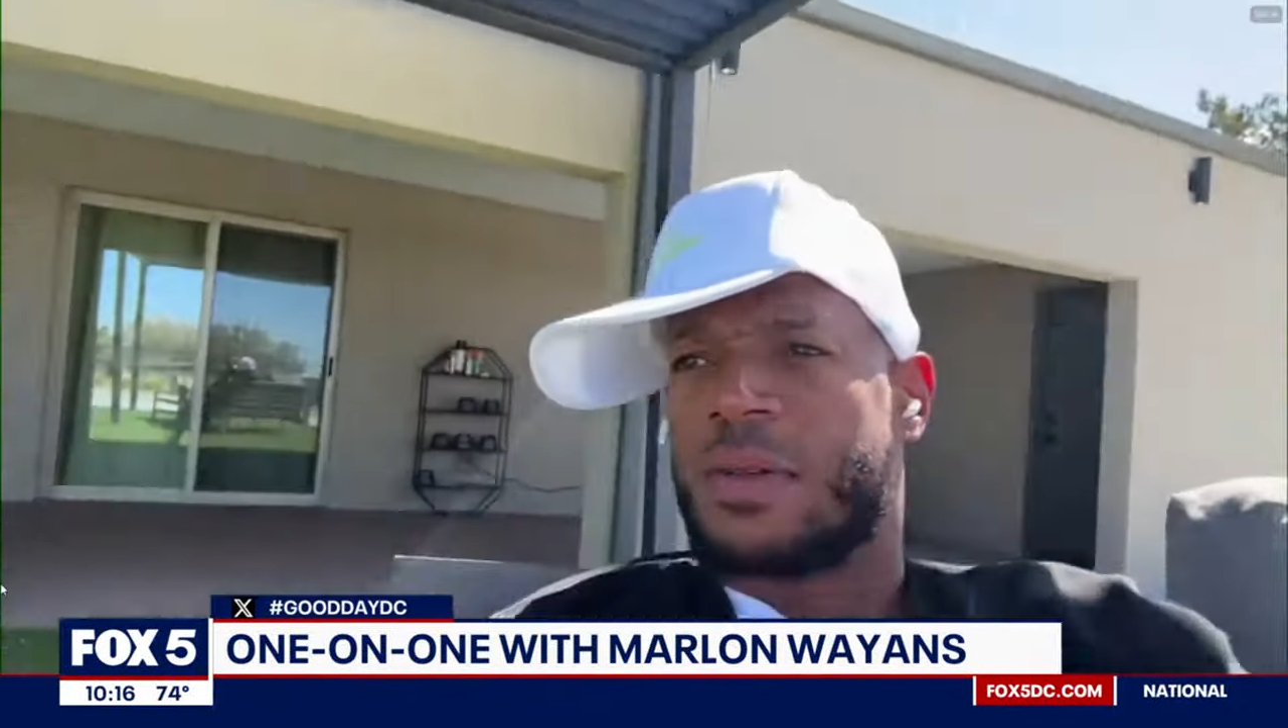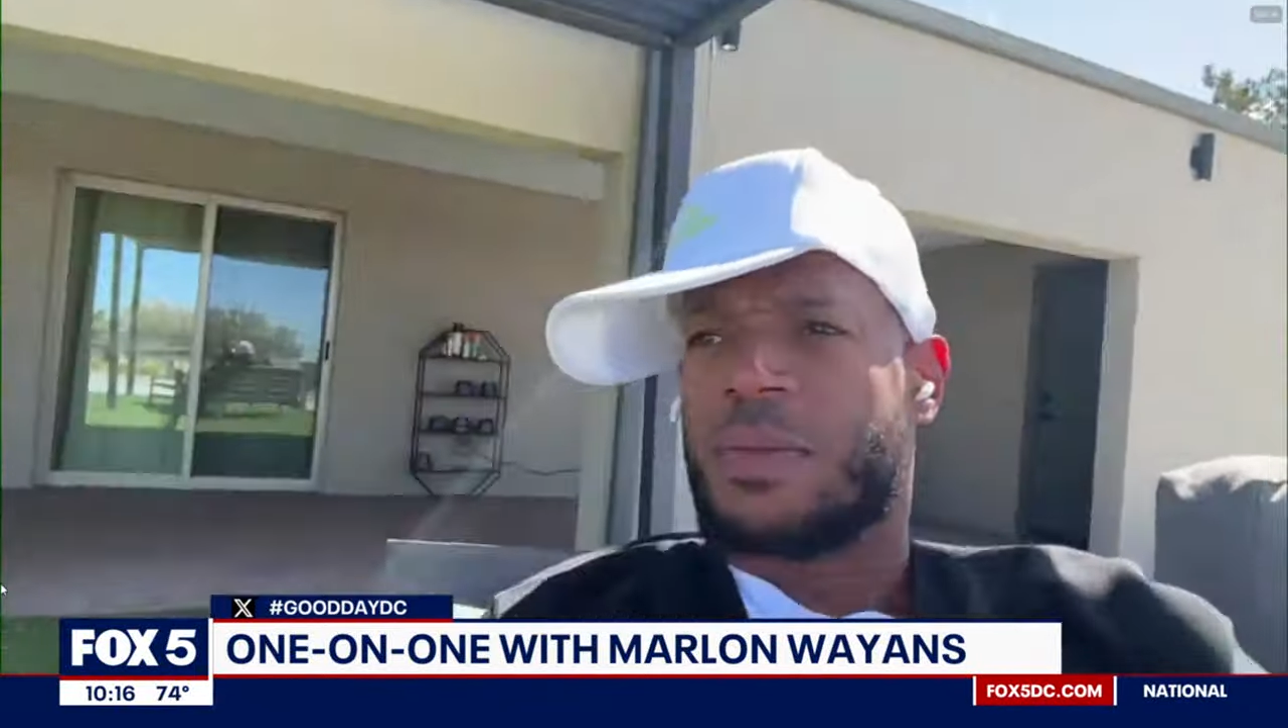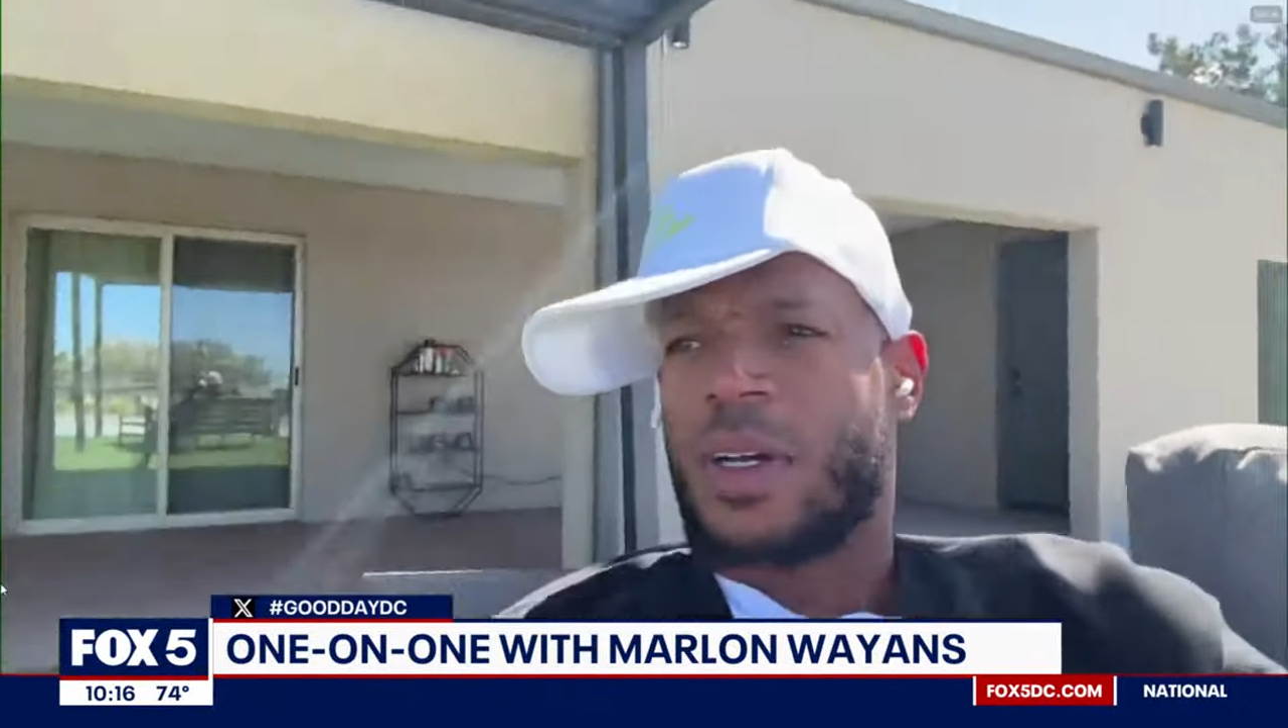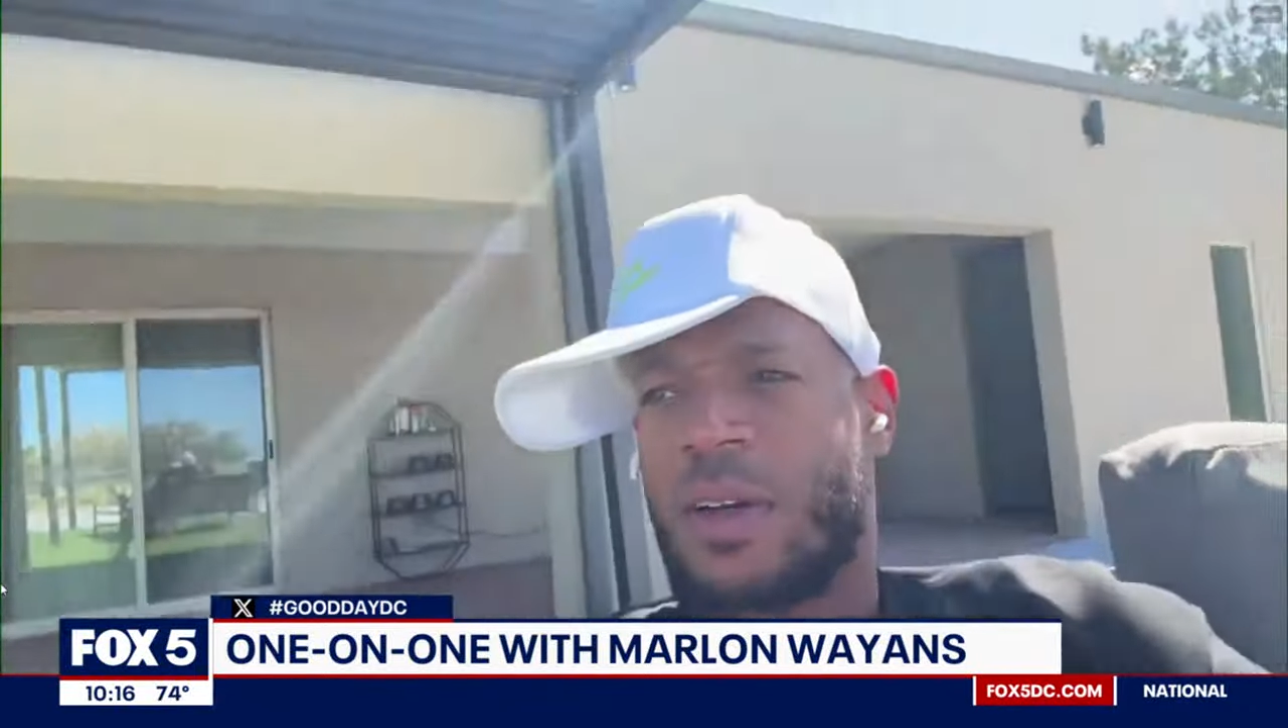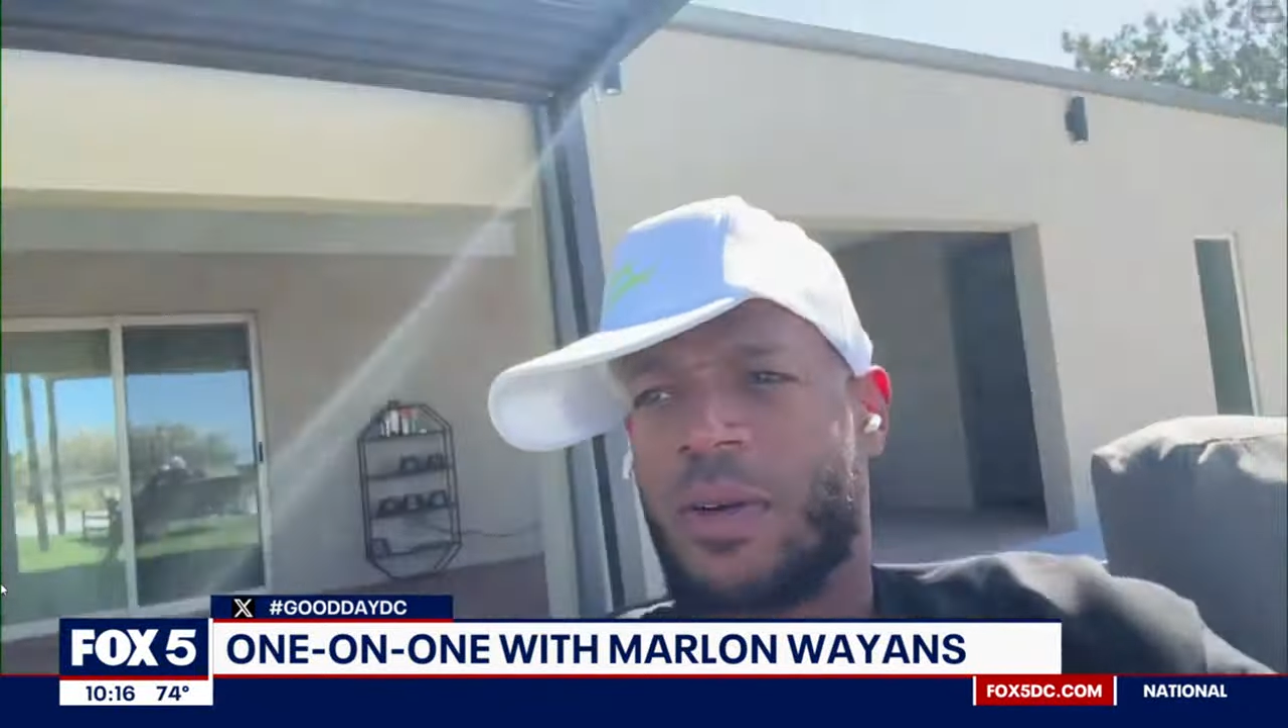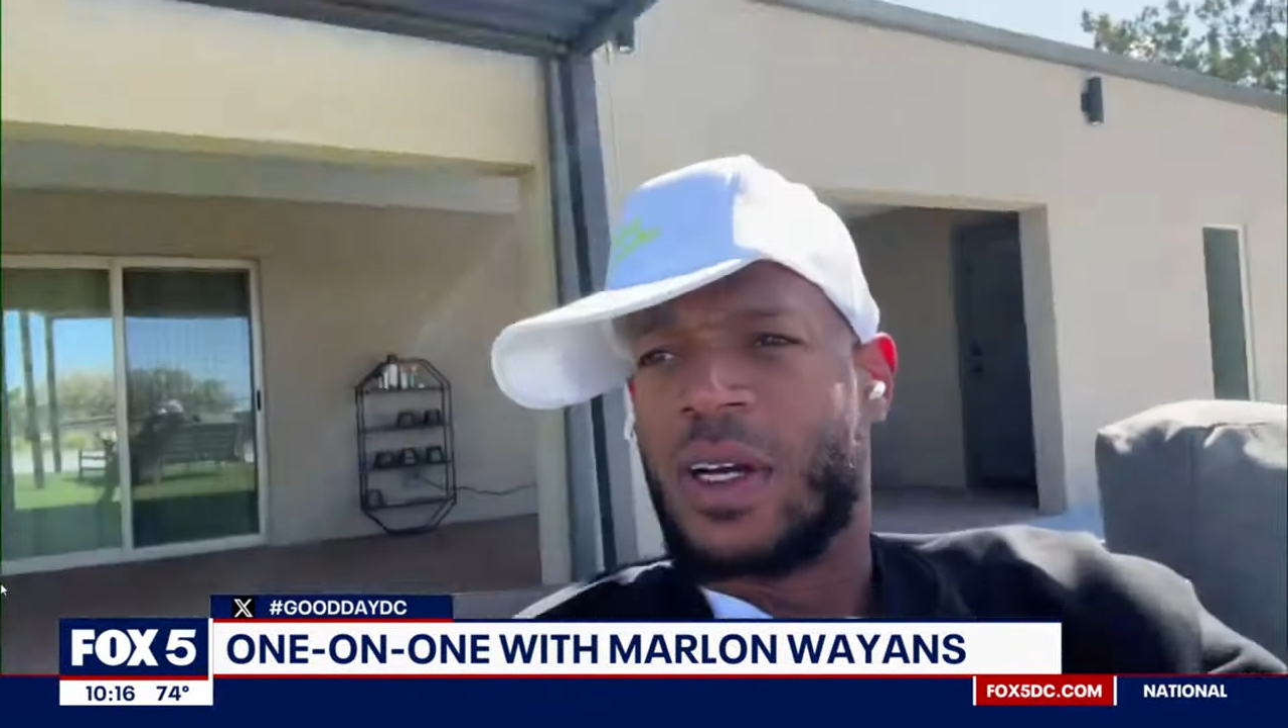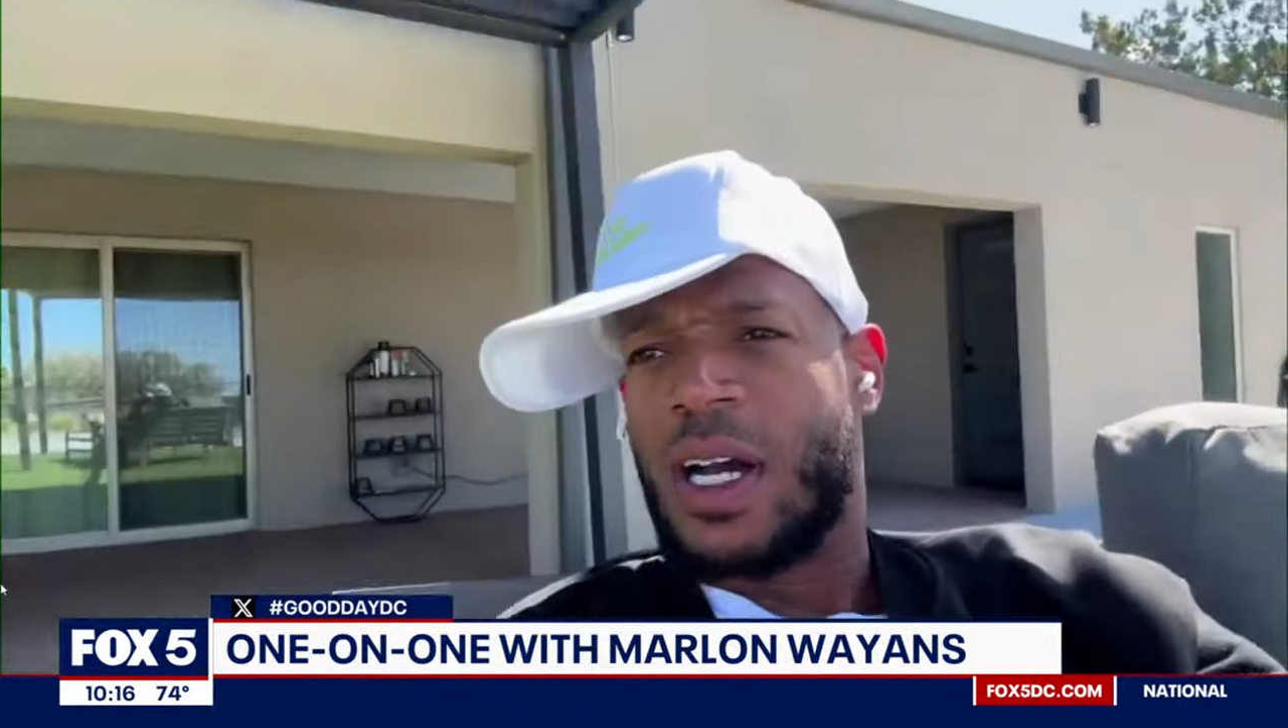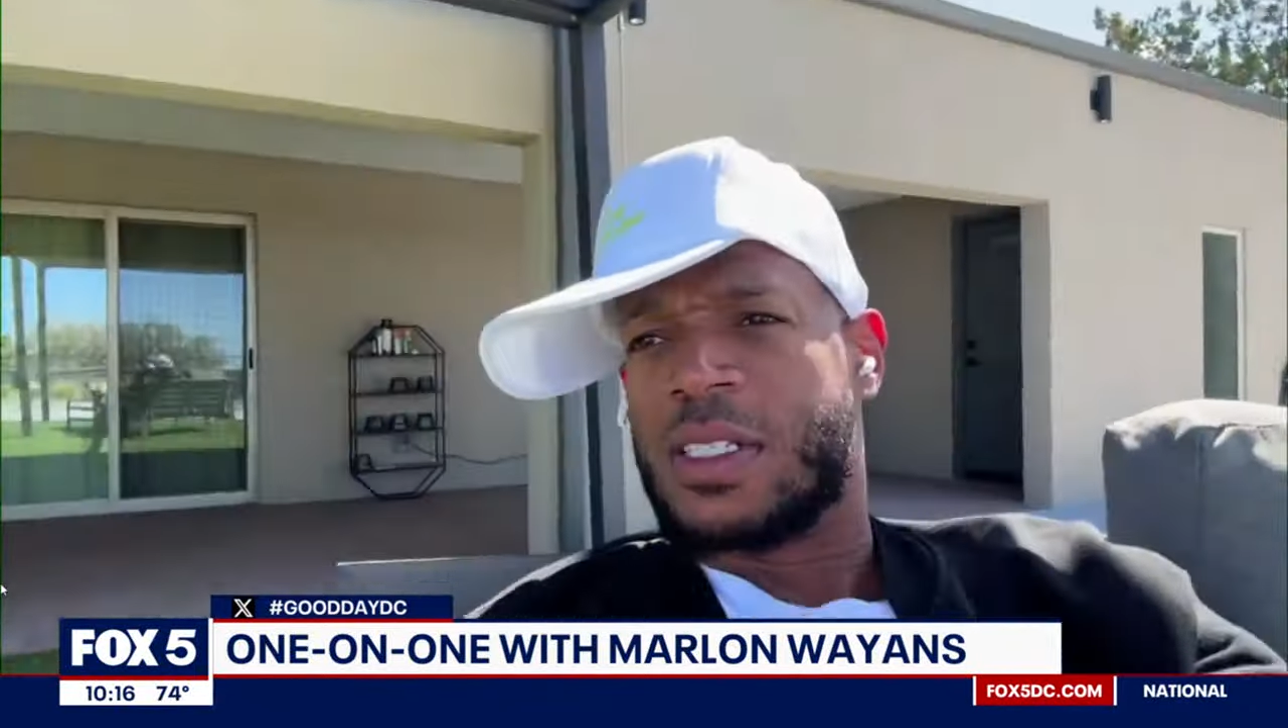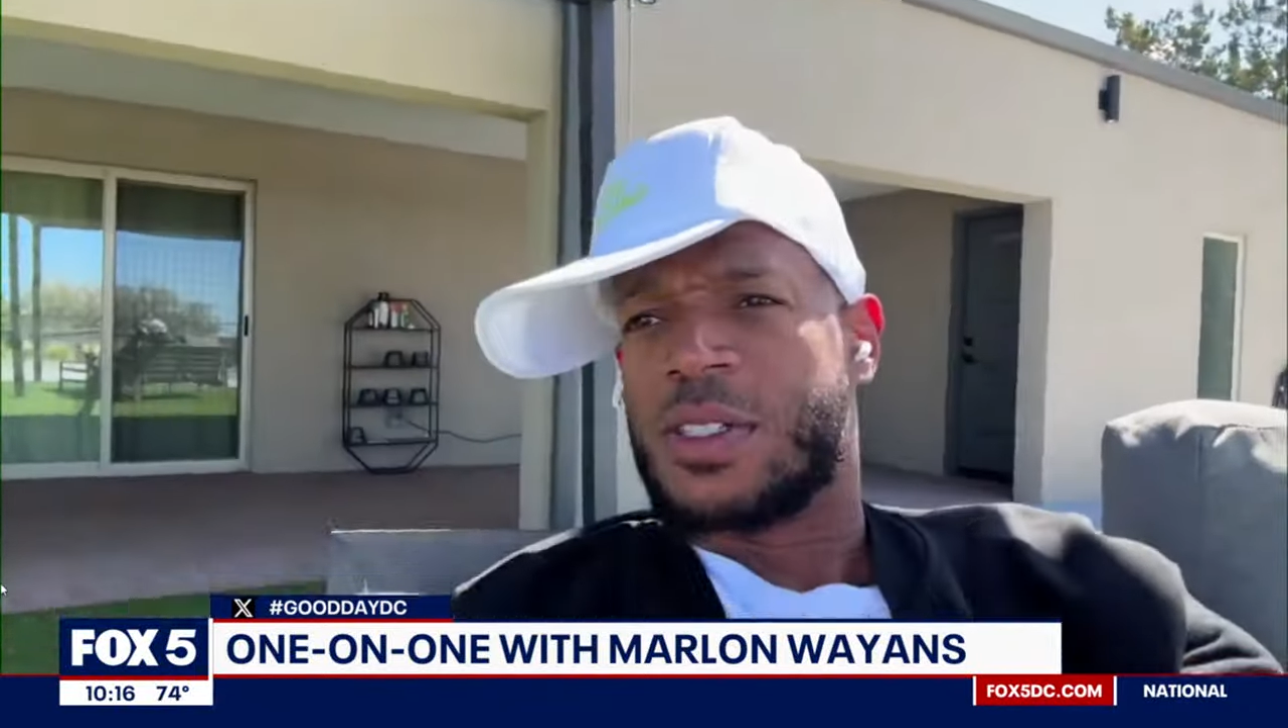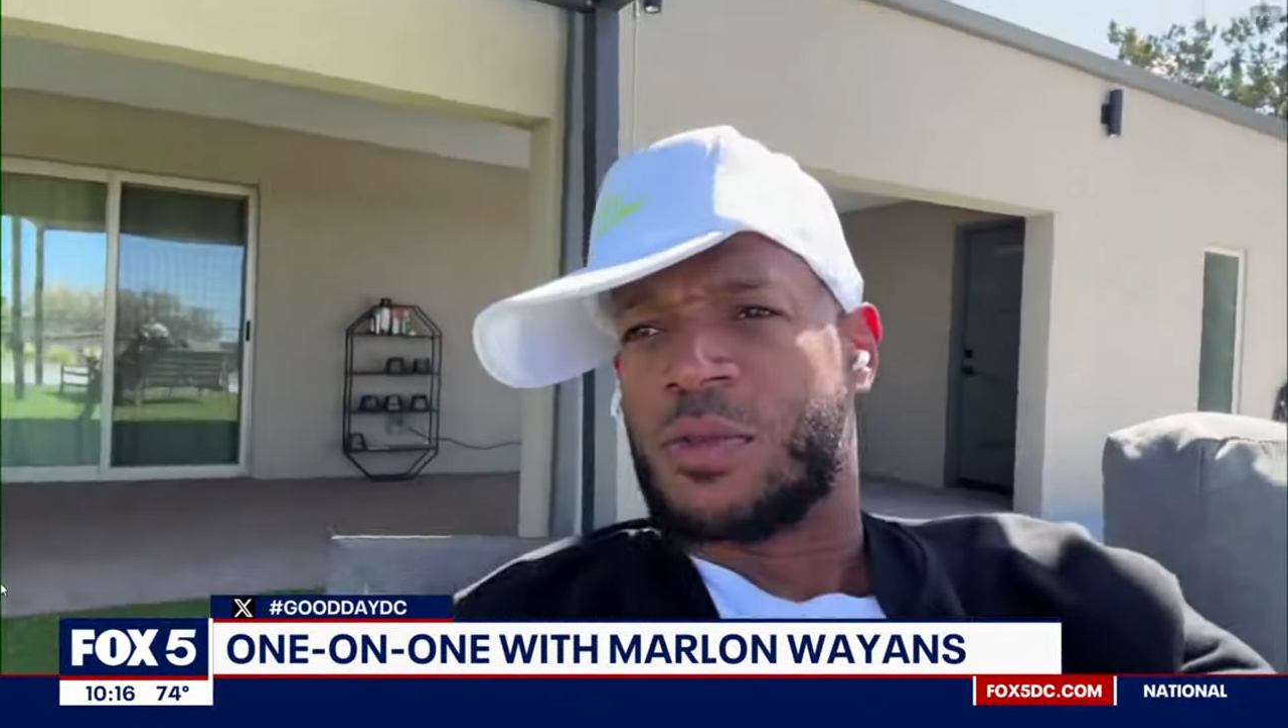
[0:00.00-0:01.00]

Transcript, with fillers: my career, I just